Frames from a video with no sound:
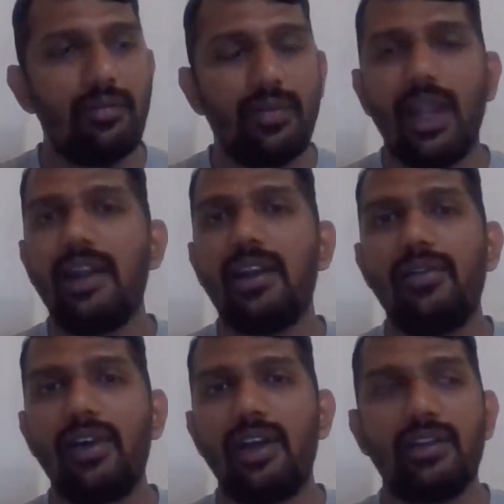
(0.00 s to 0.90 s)
brand
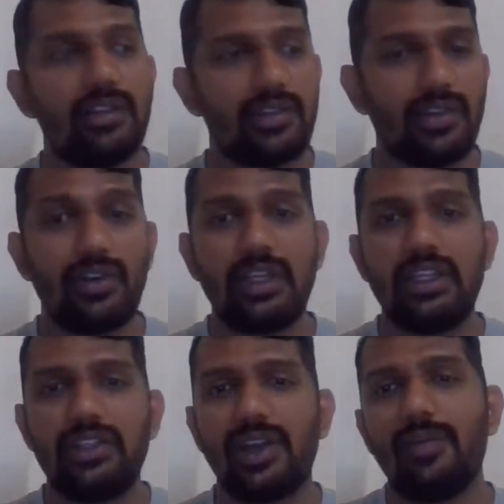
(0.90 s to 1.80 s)
awareness or
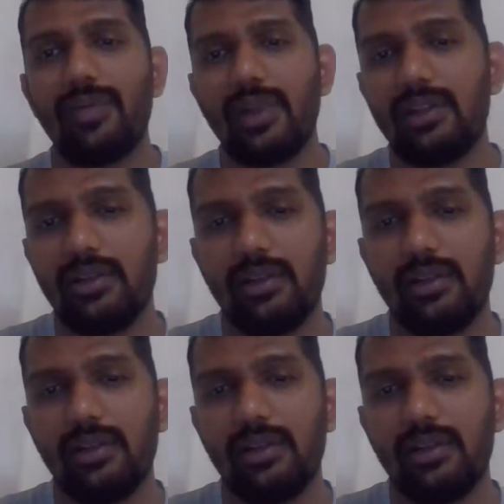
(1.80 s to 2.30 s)
reach campaign.